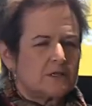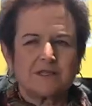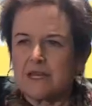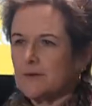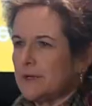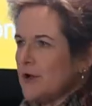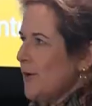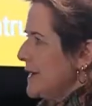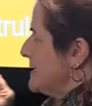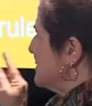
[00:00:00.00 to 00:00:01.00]
Does anyone know
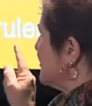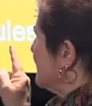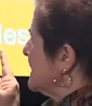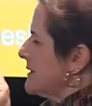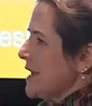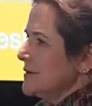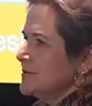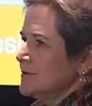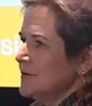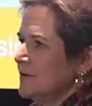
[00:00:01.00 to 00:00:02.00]
what instrument that
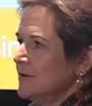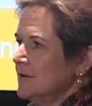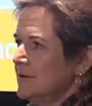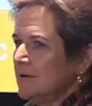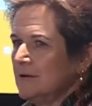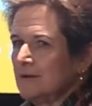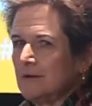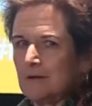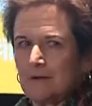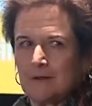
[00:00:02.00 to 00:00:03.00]
is?
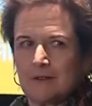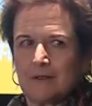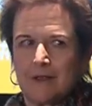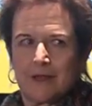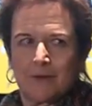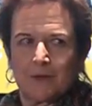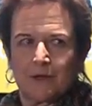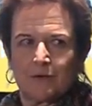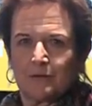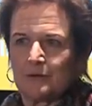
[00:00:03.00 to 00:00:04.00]
Anyone
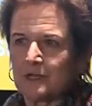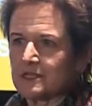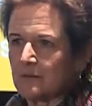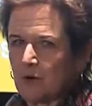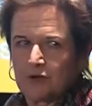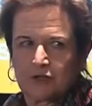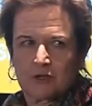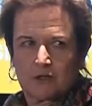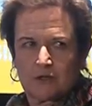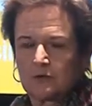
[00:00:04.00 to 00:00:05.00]
know? Except Marsha,
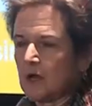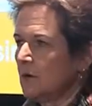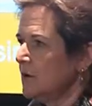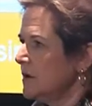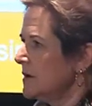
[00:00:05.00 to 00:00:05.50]
because you know.